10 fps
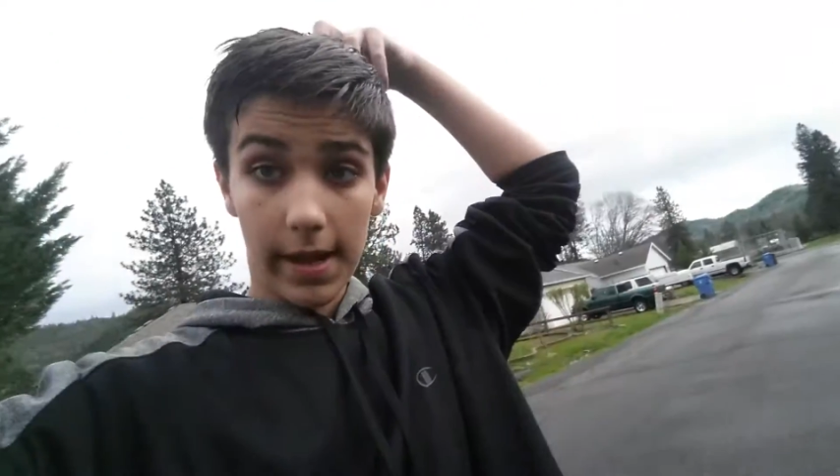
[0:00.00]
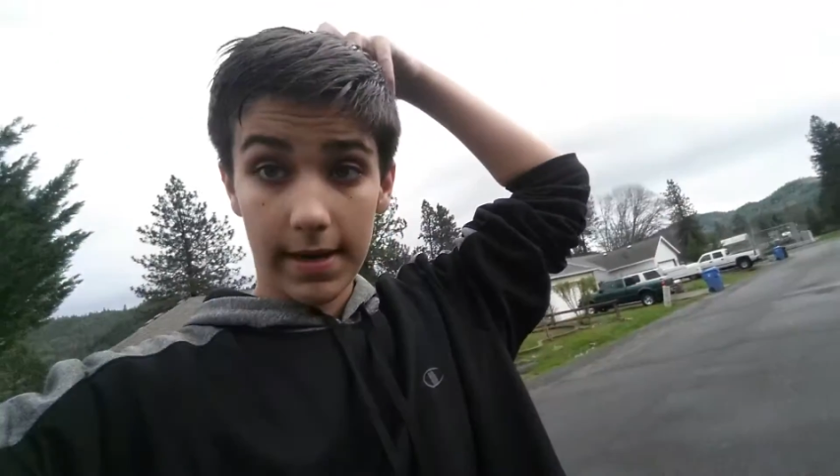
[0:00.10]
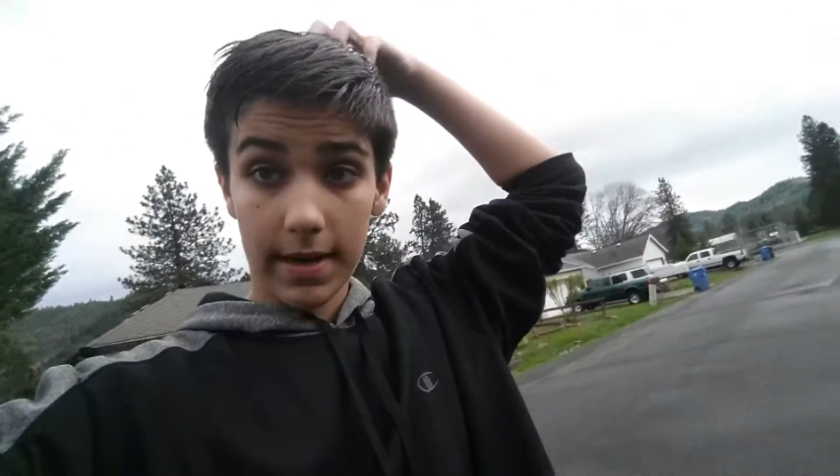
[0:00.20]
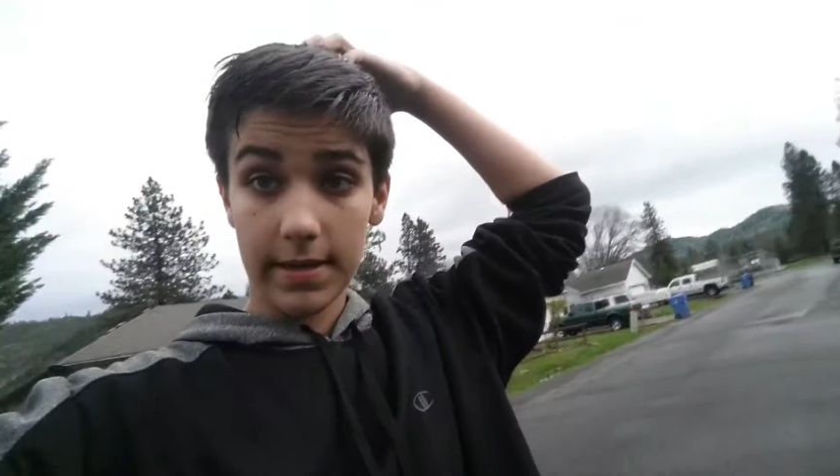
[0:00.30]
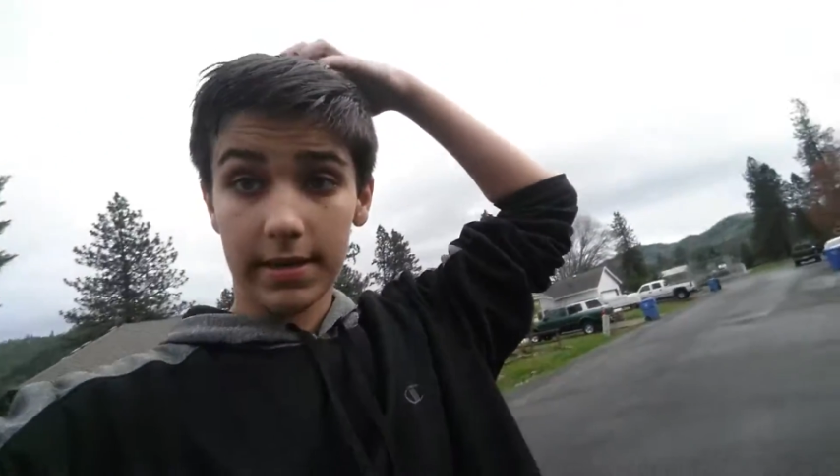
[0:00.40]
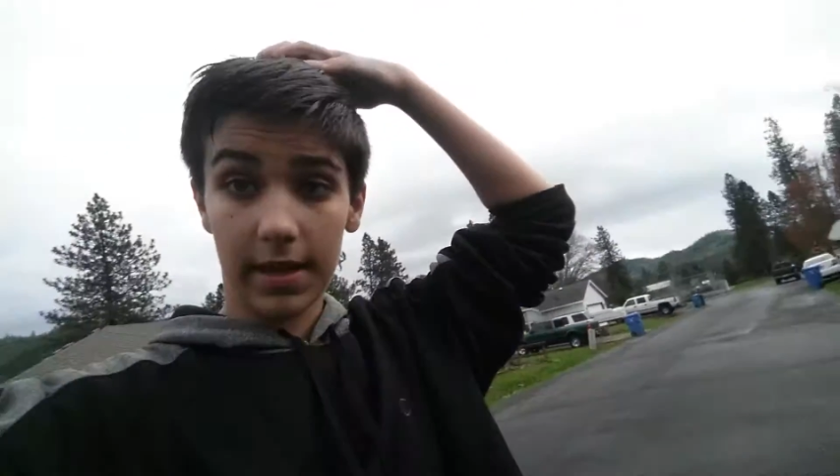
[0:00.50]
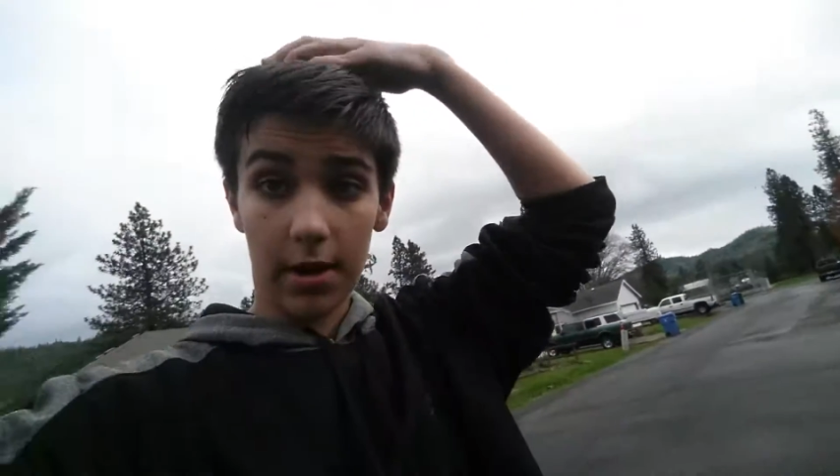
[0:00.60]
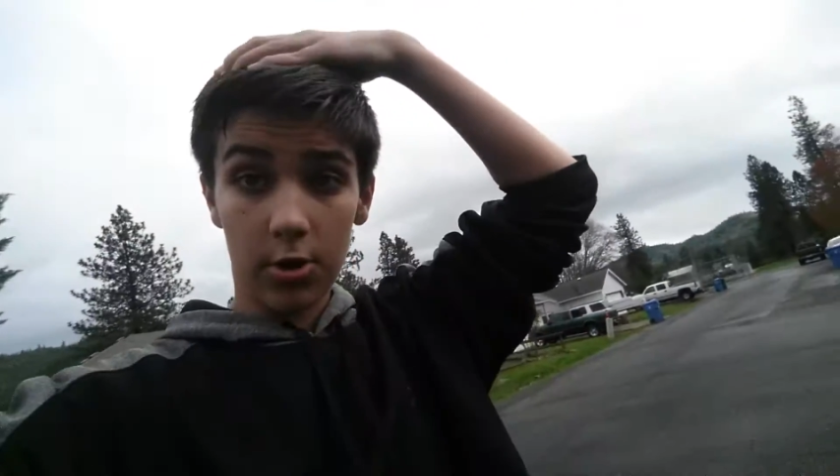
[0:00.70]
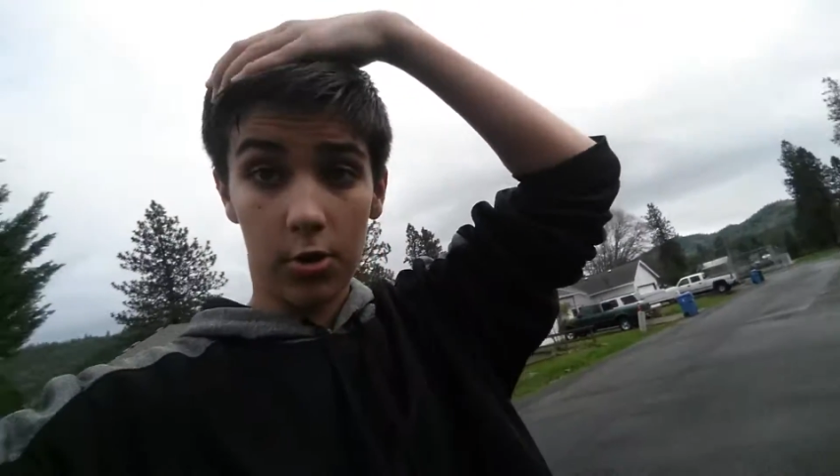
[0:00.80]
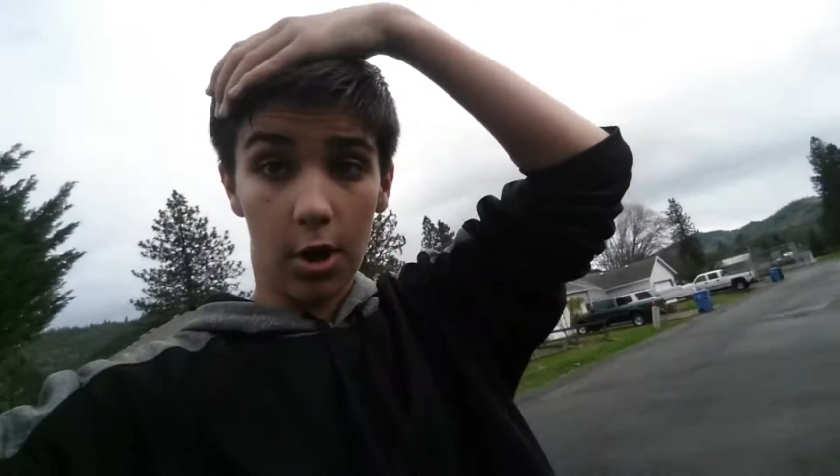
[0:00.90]
And I did
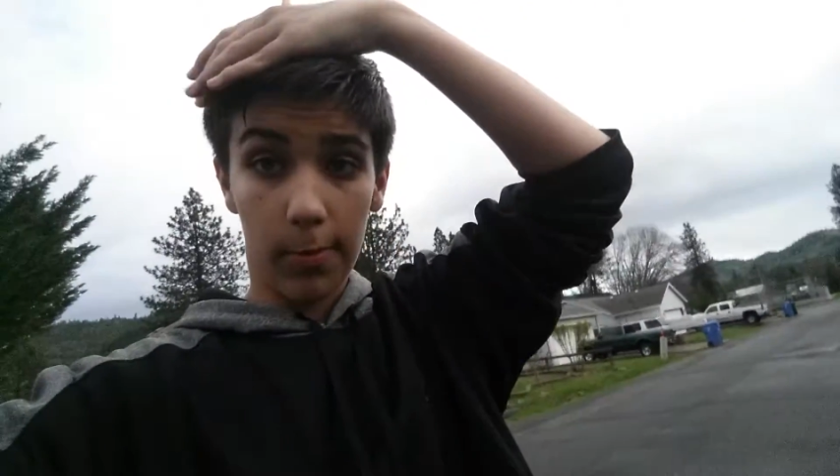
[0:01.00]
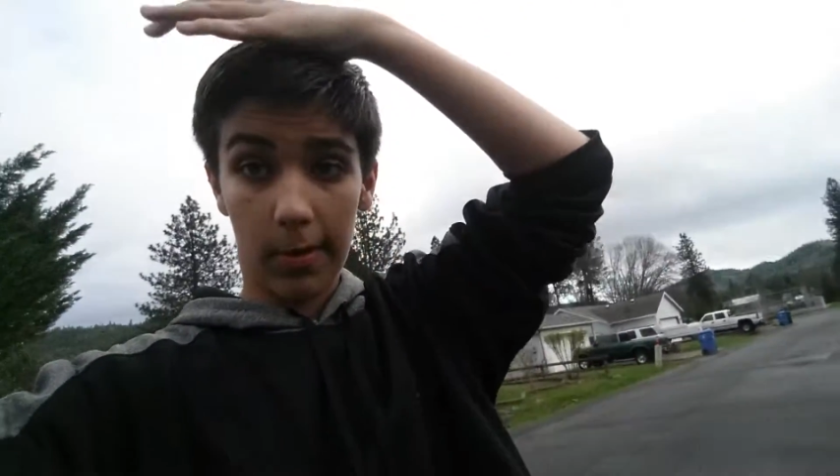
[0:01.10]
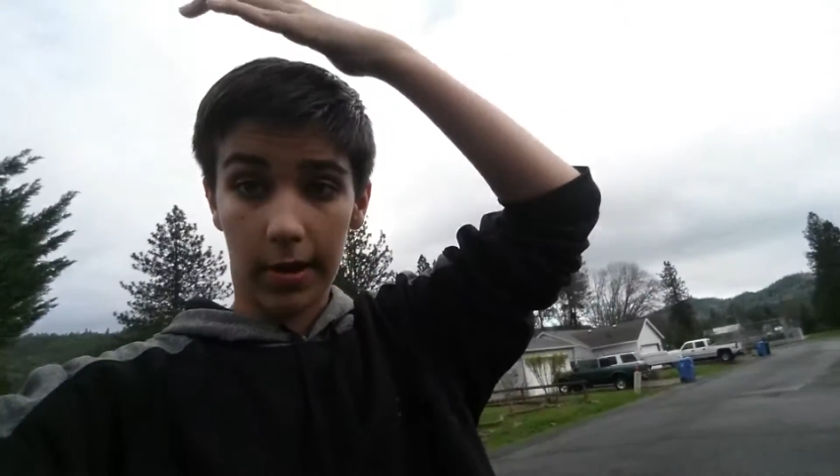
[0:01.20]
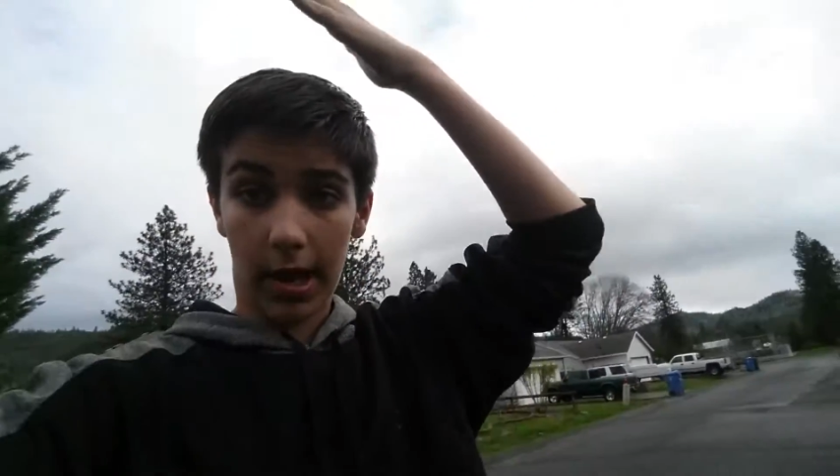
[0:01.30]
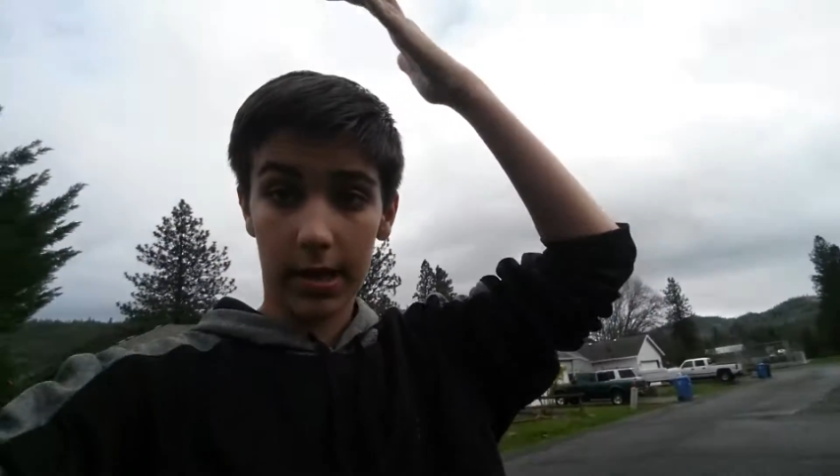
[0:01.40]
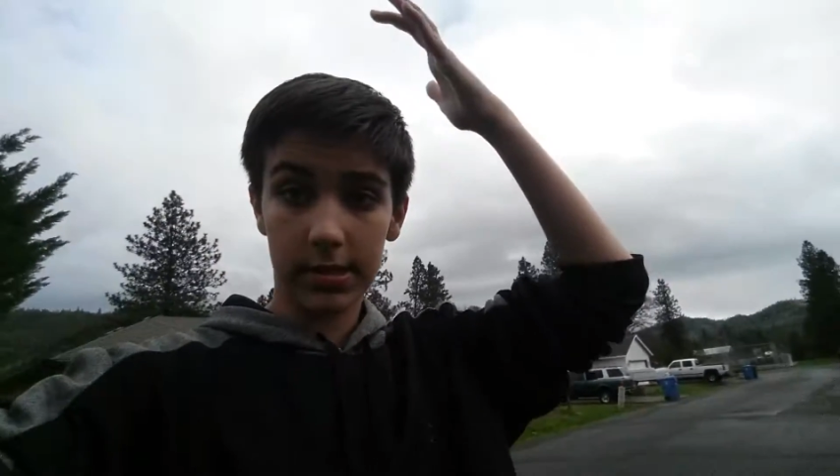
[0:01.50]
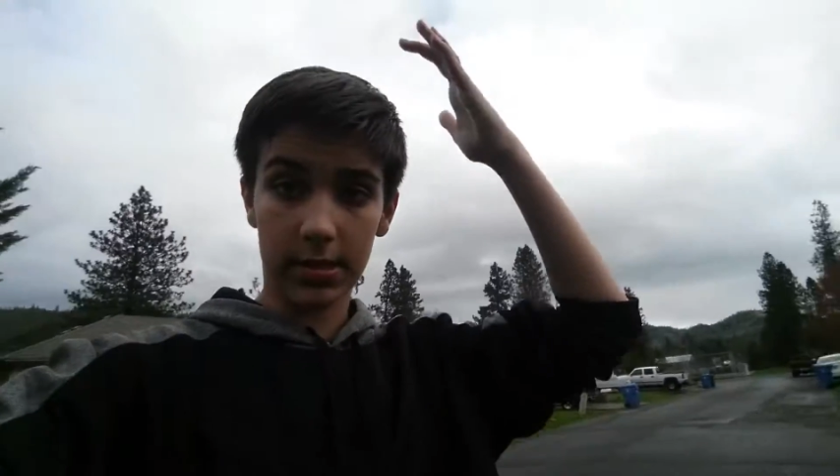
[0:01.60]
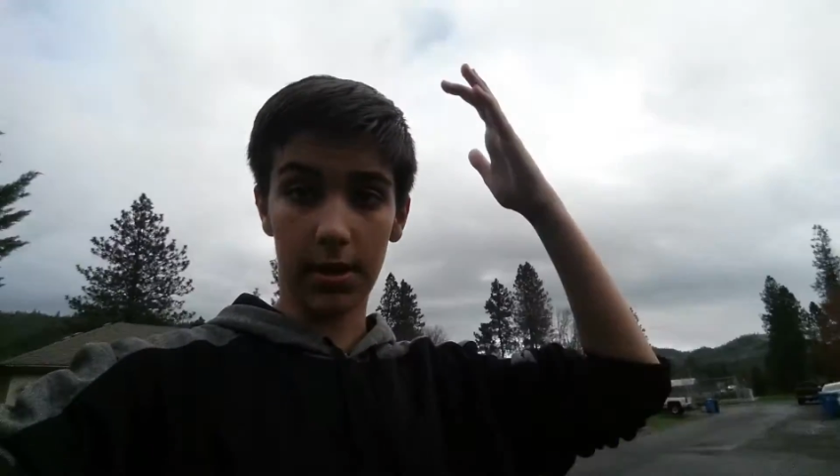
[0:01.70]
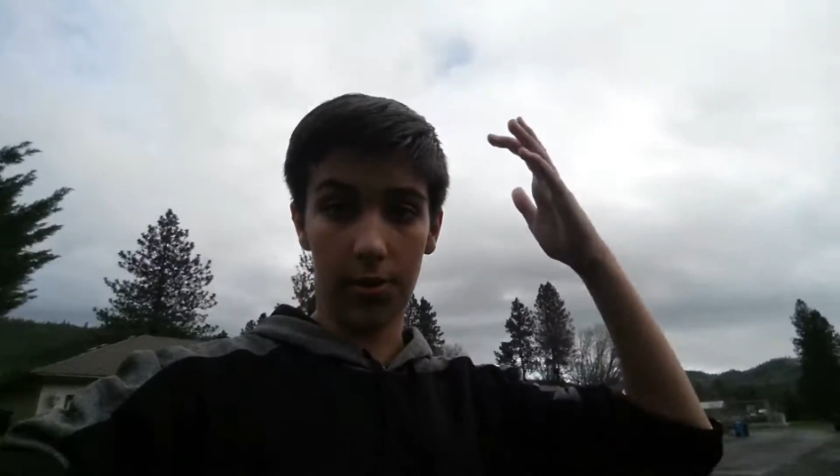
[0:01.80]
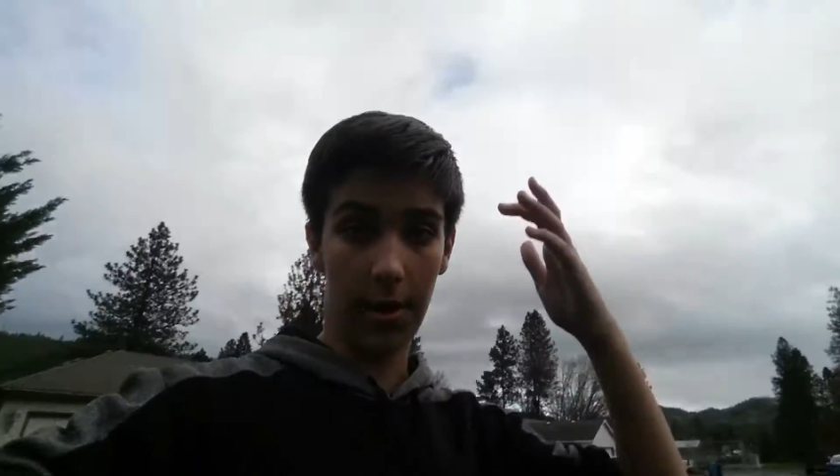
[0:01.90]
get a new GoPro
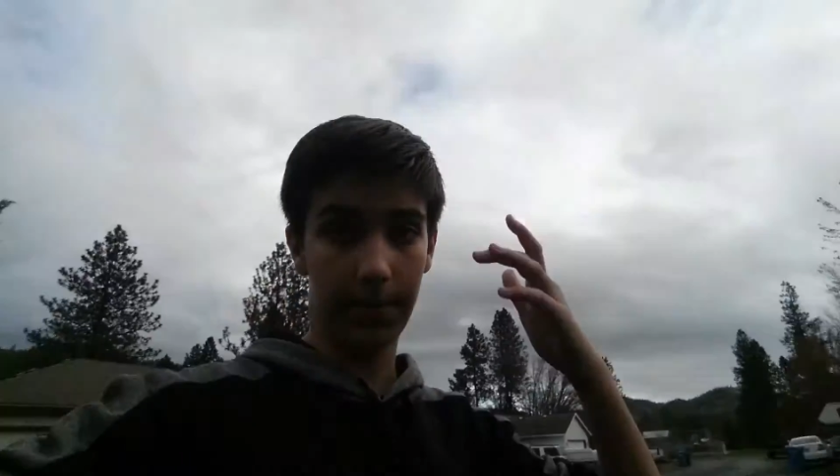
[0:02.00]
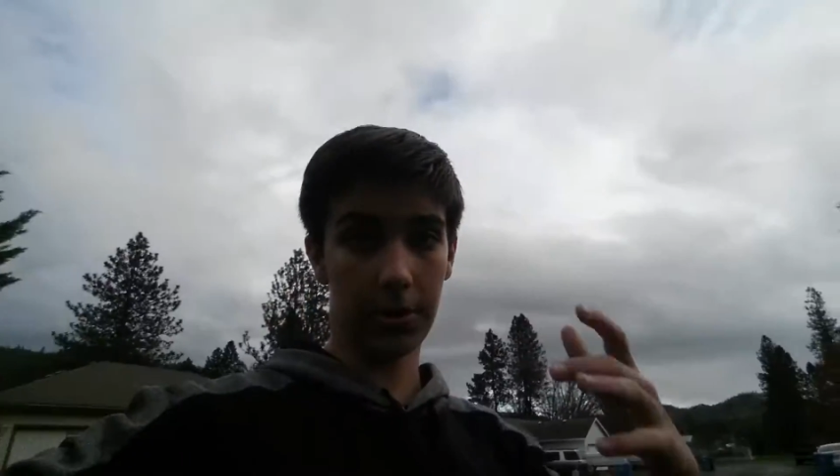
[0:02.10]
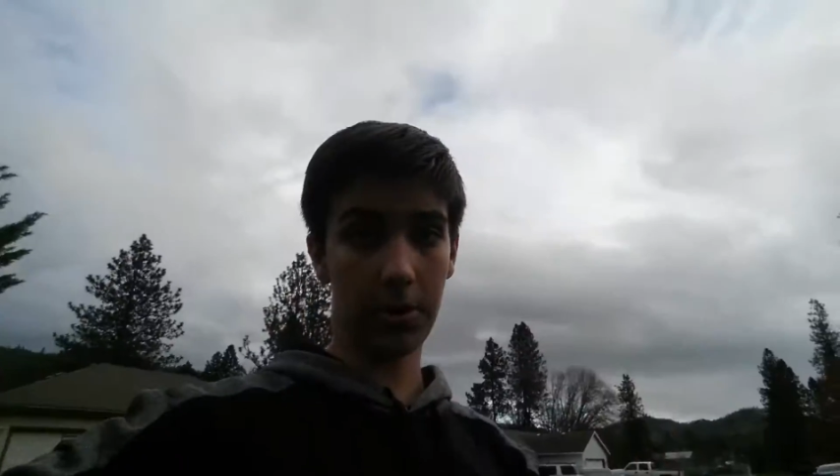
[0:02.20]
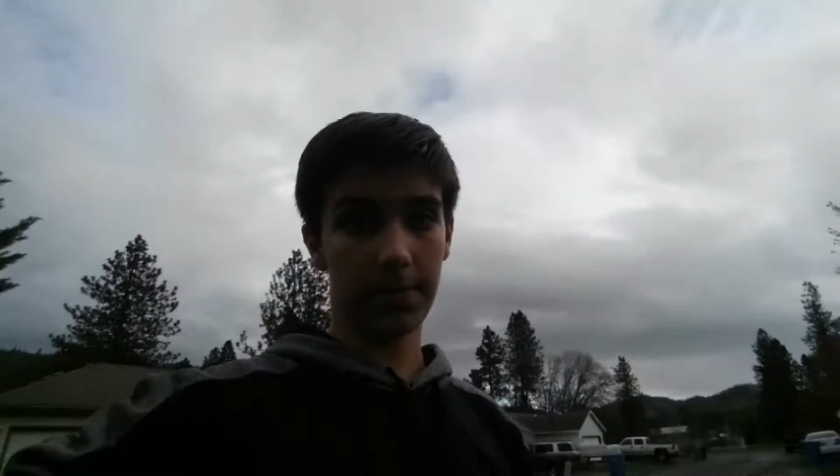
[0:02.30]
guys, so I'm